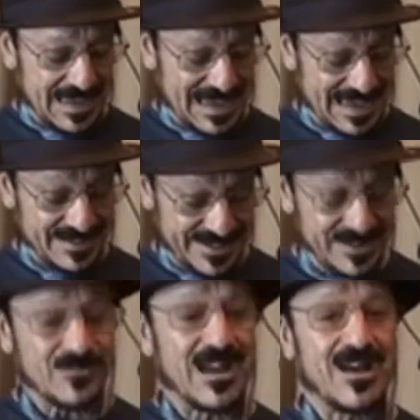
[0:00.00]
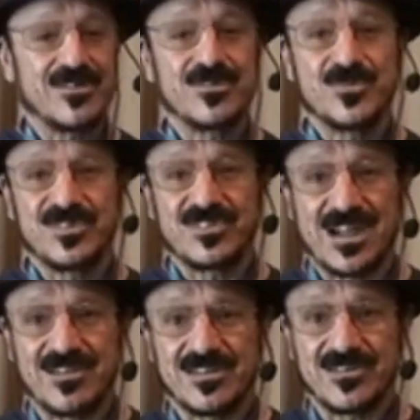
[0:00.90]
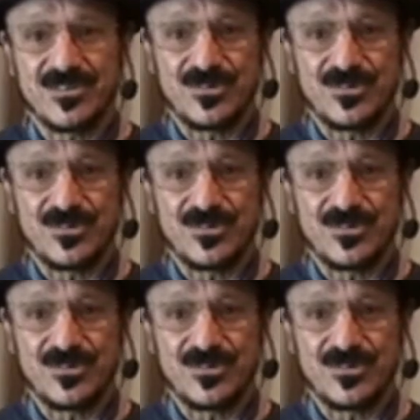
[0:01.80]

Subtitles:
And Get Around was started in